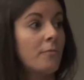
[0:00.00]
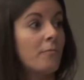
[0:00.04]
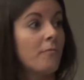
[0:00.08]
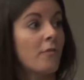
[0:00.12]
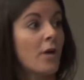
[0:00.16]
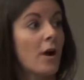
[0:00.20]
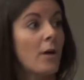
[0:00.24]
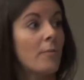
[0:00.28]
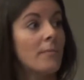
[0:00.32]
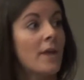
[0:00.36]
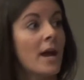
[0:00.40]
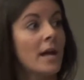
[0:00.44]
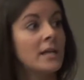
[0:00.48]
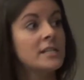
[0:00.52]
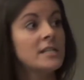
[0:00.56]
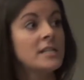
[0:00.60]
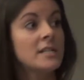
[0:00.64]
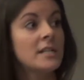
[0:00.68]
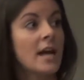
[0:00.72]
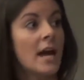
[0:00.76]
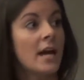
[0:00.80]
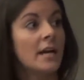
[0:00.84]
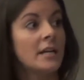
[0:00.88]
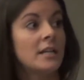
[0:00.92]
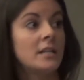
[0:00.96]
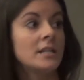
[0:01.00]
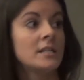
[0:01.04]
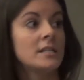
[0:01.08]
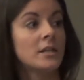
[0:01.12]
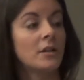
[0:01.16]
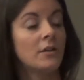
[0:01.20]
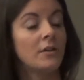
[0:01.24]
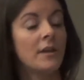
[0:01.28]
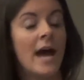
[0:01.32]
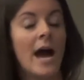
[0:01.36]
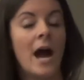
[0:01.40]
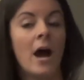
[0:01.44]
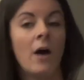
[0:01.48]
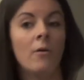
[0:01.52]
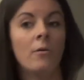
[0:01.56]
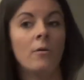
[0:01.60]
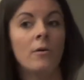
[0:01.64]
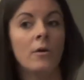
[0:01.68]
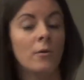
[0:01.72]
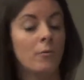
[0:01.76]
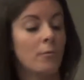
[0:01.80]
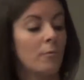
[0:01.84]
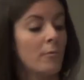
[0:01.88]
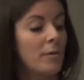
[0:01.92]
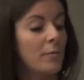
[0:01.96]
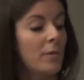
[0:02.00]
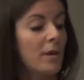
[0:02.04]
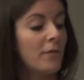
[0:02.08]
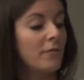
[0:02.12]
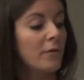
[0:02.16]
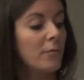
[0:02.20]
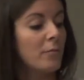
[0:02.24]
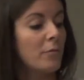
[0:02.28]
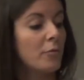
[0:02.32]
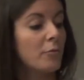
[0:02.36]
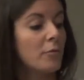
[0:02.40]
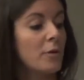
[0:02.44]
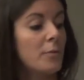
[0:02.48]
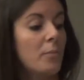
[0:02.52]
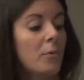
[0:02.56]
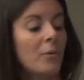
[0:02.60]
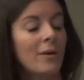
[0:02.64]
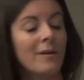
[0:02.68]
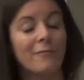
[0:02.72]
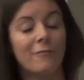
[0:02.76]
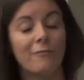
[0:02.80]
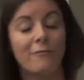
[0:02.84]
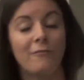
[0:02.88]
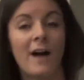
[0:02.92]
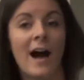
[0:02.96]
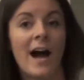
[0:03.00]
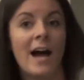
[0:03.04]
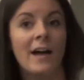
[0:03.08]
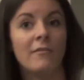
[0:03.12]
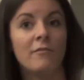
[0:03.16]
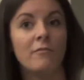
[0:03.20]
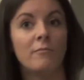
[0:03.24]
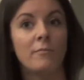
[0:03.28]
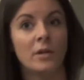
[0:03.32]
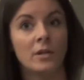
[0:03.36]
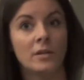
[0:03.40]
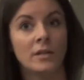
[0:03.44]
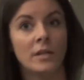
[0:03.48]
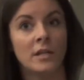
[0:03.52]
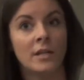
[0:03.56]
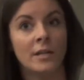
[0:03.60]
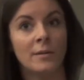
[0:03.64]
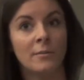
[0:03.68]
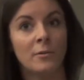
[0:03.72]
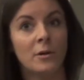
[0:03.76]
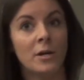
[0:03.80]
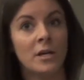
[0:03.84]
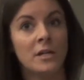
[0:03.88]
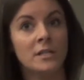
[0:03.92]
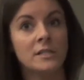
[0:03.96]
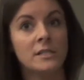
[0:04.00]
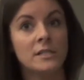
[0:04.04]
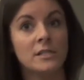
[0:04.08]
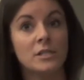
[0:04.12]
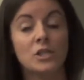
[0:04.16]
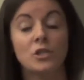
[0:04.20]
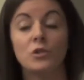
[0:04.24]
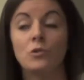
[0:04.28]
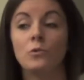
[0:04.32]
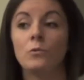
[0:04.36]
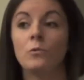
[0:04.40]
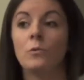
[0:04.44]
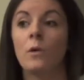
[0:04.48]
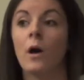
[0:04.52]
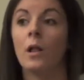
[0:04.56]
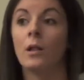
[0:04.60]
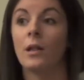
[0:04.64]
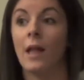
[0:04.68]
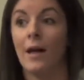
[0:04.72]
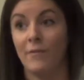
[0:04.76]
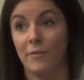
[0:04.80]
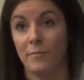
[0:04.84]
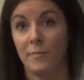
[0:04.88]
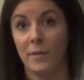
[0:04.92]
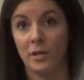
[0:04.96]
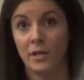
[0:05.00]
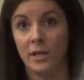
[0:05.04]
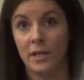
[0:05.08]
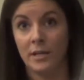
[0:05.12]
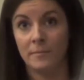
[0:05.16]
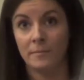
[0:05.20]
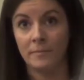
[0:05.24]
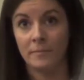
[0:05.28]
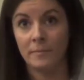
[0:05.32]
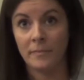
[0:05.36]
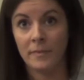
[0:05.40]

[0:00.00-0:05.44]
From 1990 until now, we went from 3.5 million immigrants to 11 million.